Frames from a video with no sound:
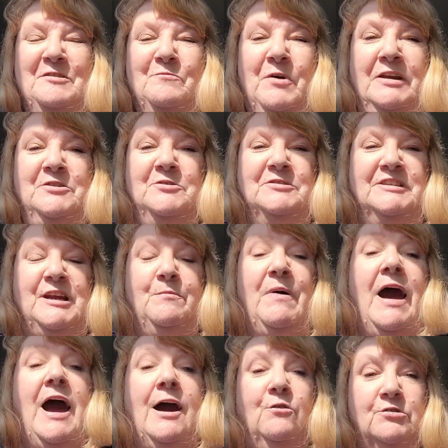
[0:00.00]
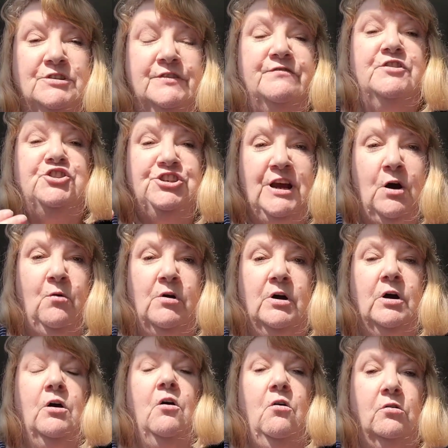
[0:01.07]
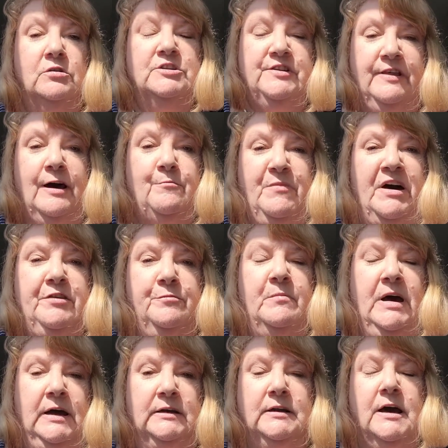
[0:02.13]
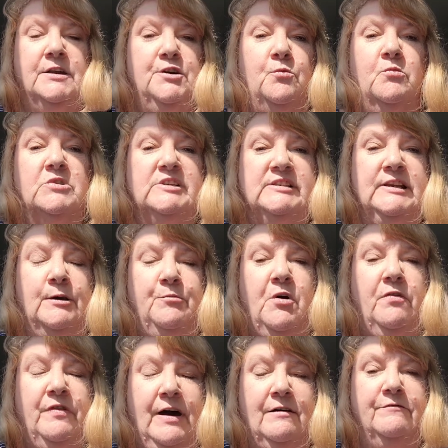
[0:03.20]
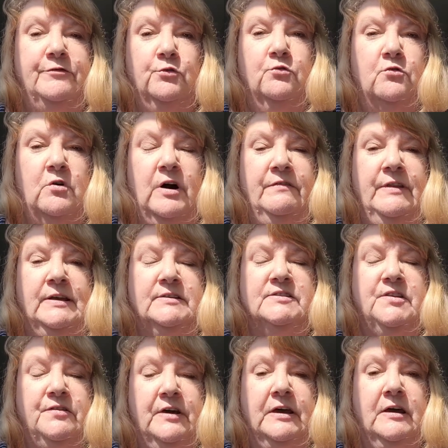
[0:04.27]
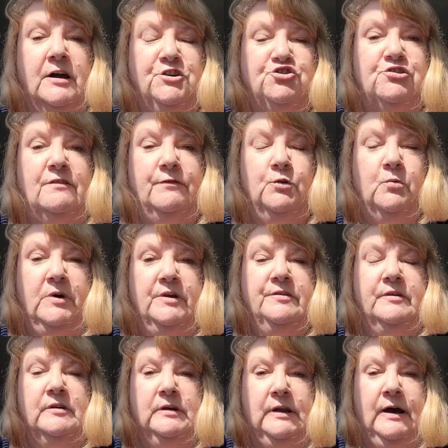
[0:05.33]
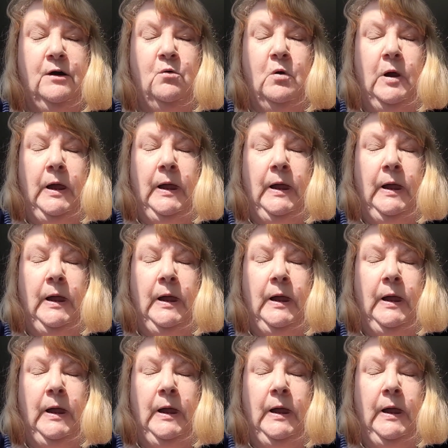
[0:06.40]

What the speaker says: When you step out of the shower onto that bath mat, I don't want to slip on that floor, and that's the thing I travel with now.